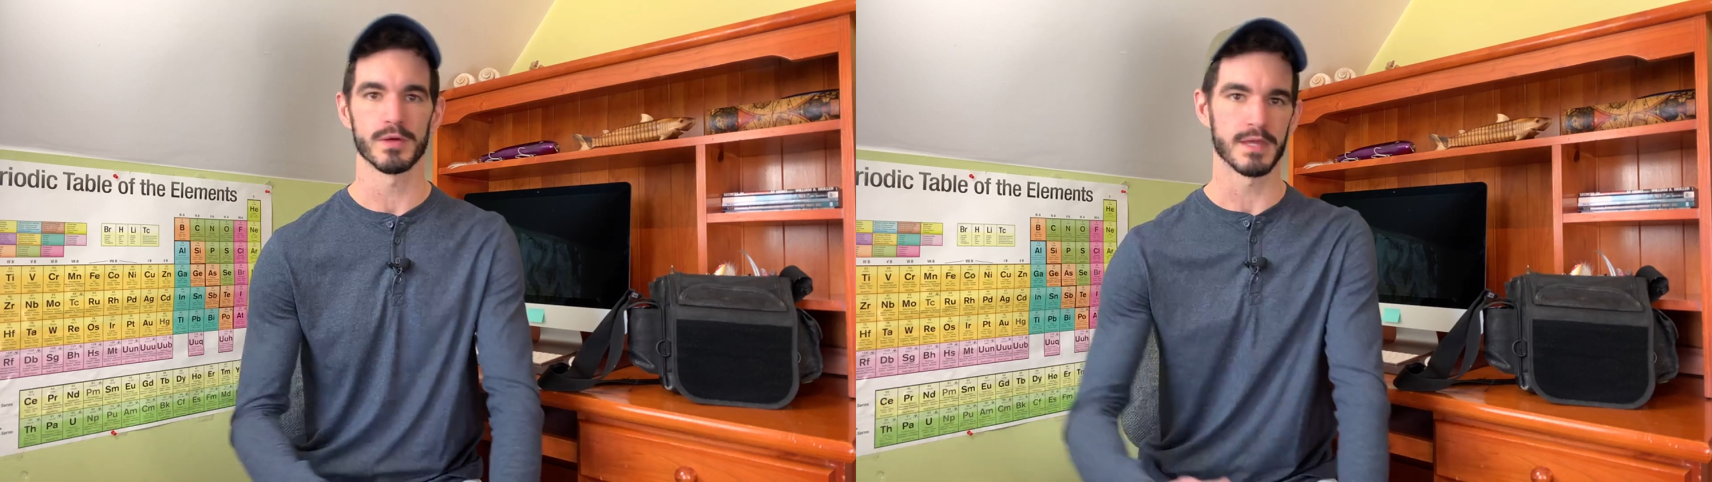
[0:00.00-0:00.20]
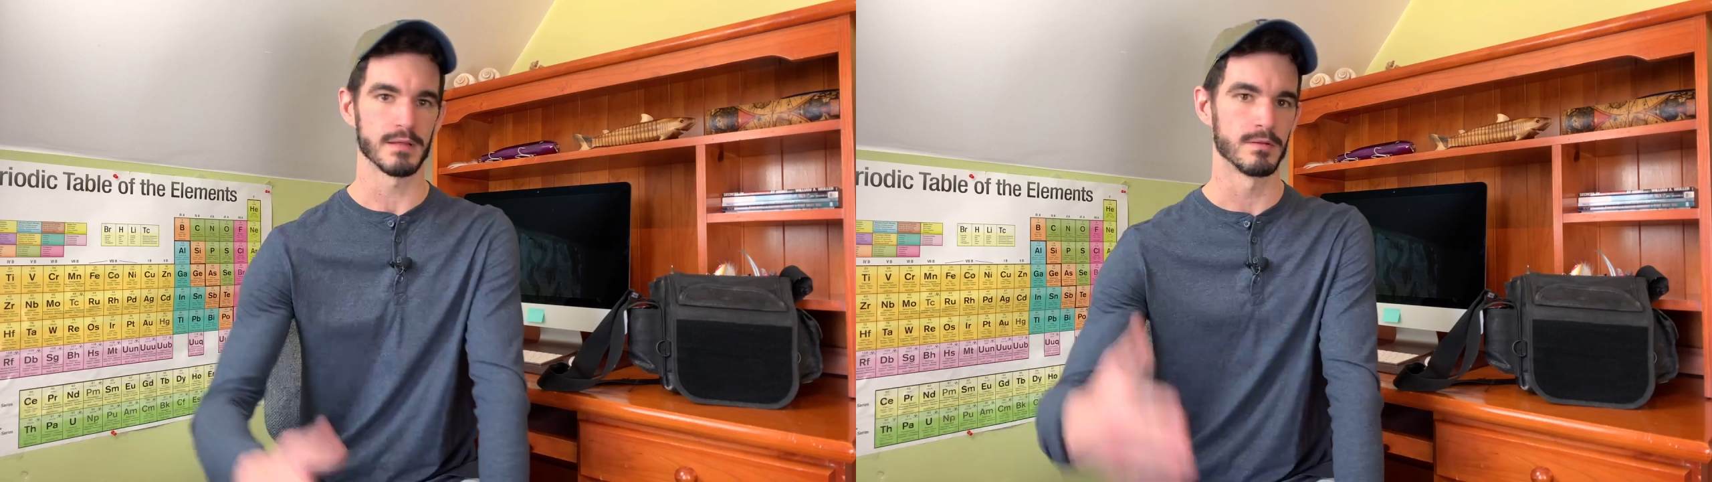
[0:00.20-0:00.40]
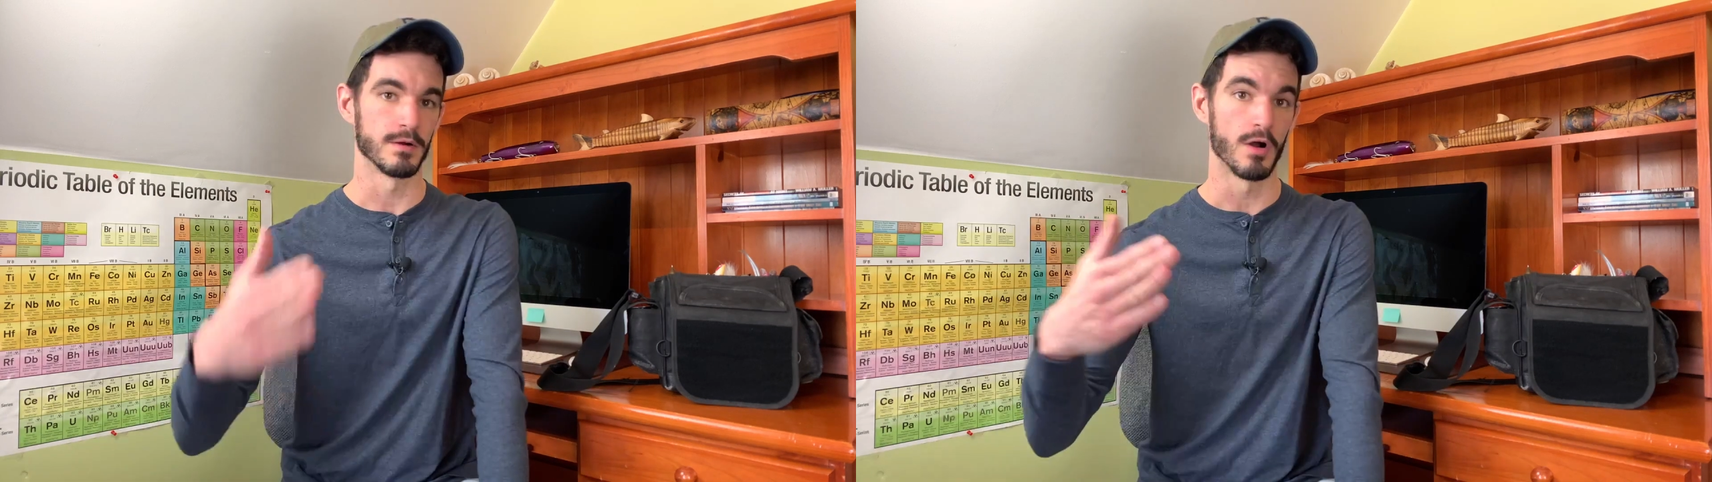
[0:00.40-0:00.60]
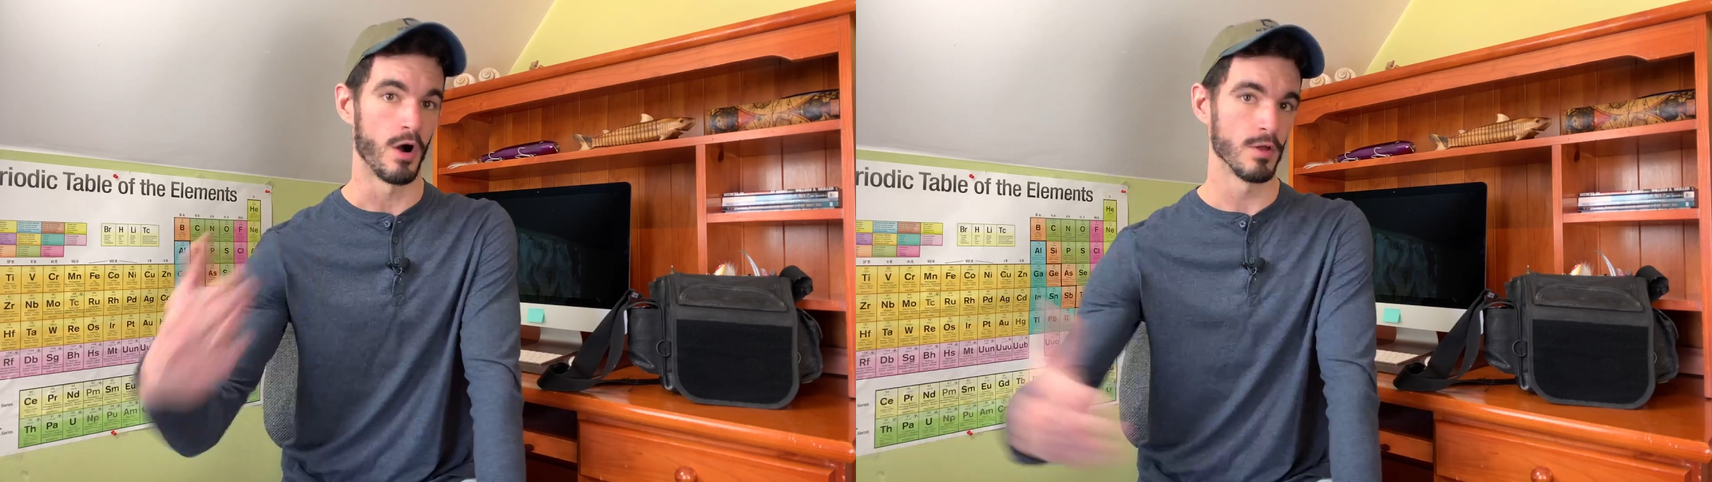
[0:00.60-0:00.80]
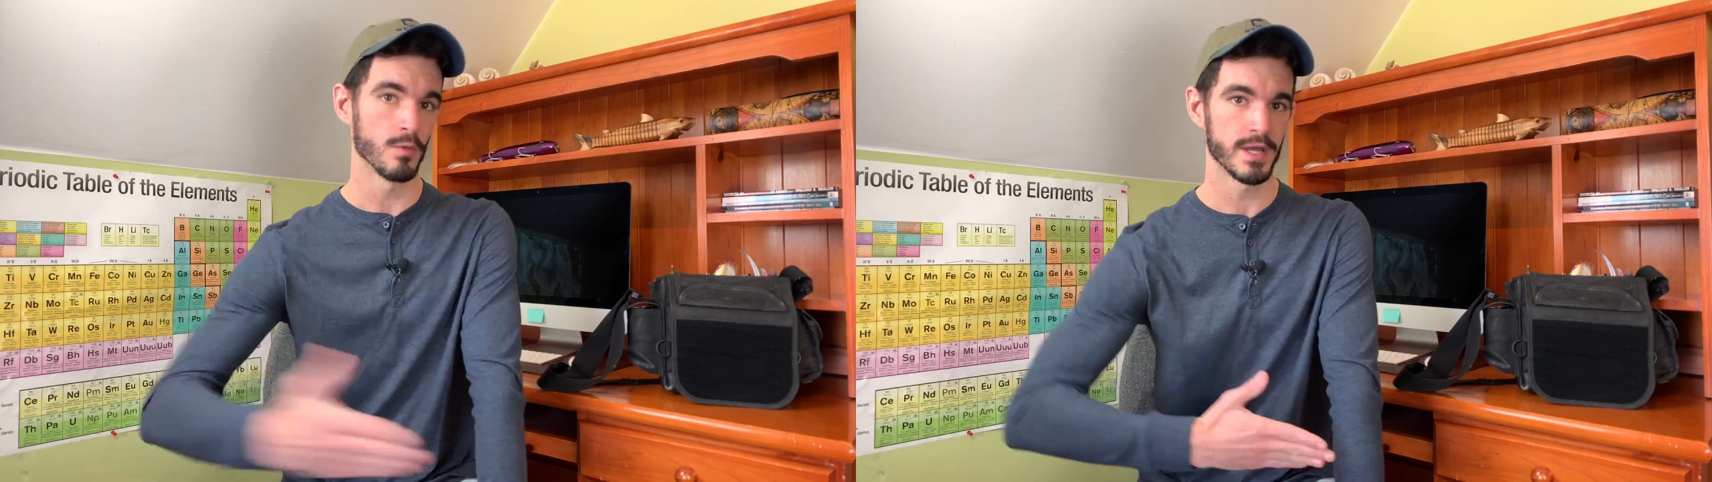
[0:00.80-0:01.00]
that lure all
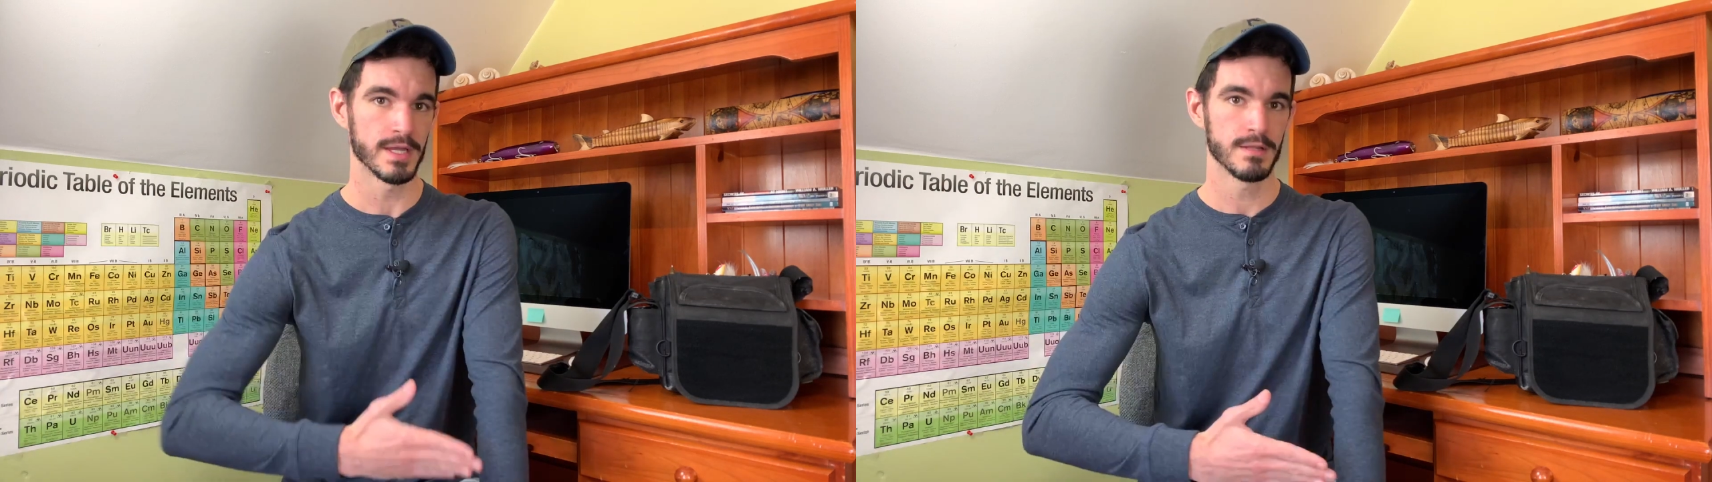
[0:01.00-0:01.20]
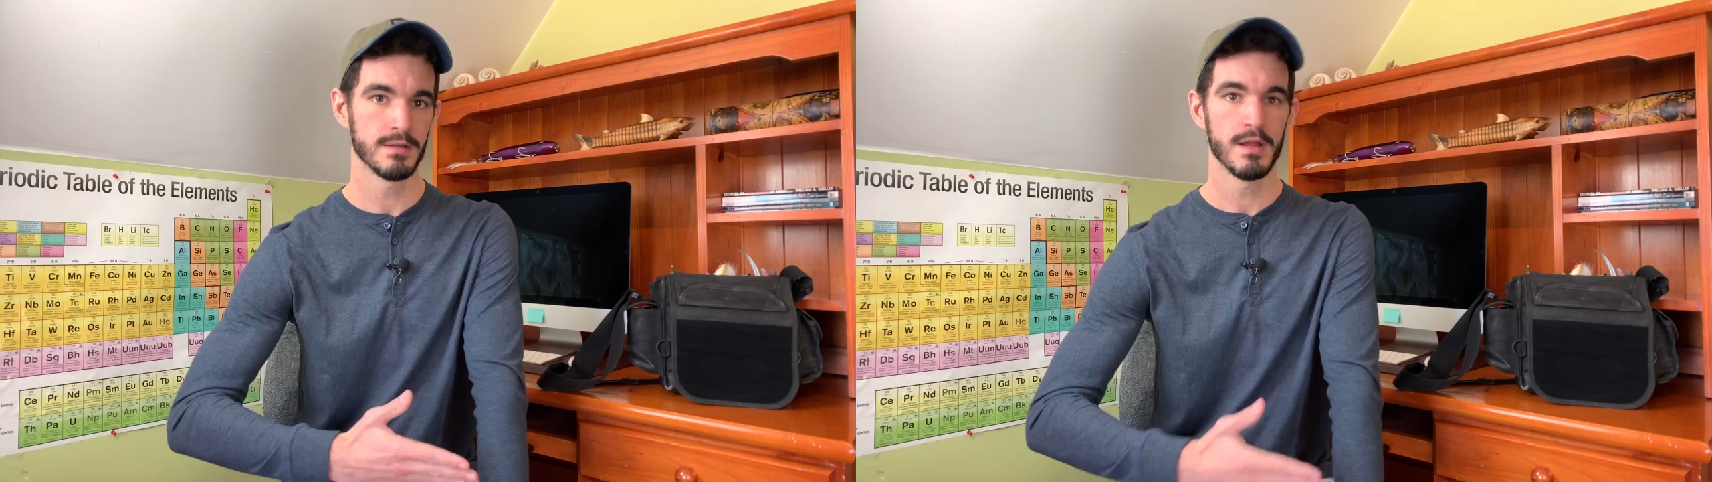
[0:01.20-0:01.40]
the way in